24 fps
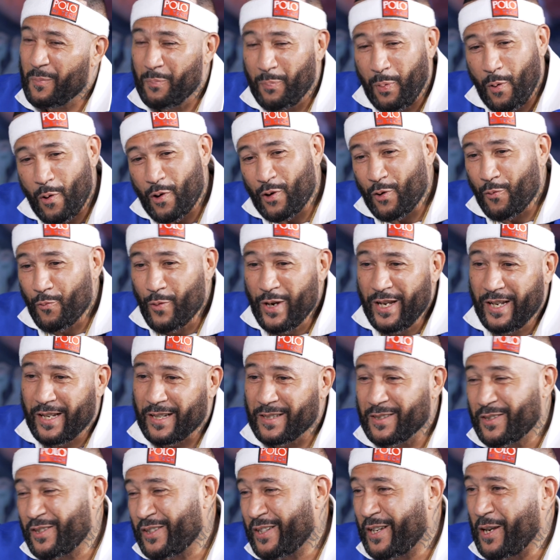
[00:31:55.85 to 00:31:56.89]
Puerto
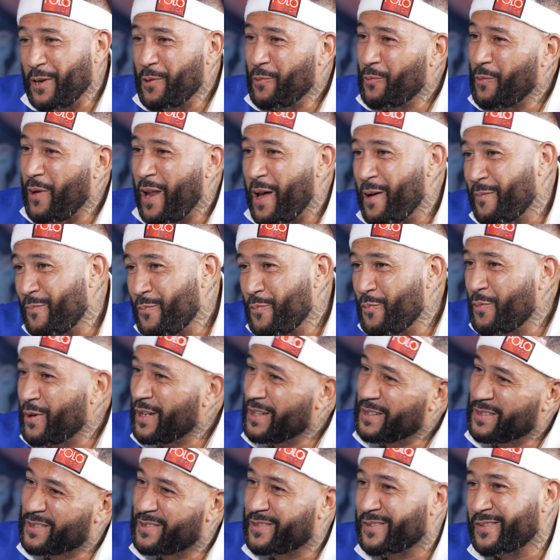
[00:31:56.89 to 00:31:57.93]
Rican skill level
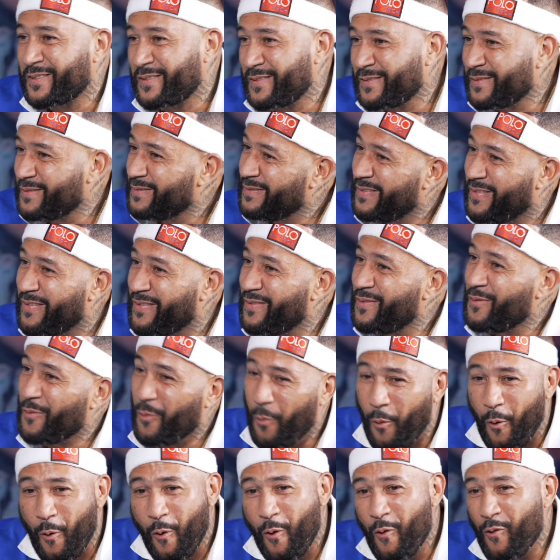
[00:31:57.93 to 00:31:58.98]
is
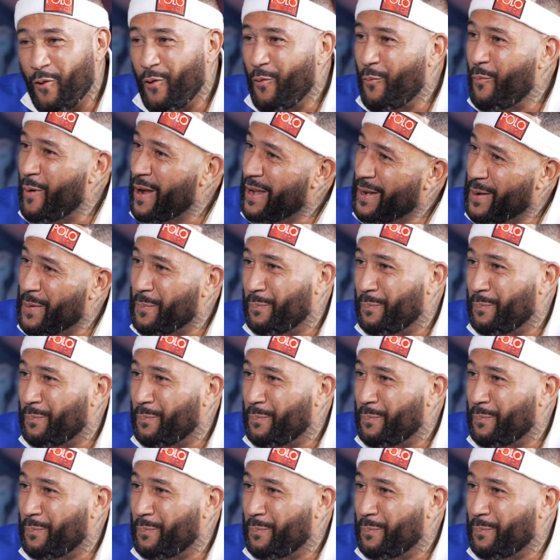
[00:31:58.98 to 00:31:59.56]
all the way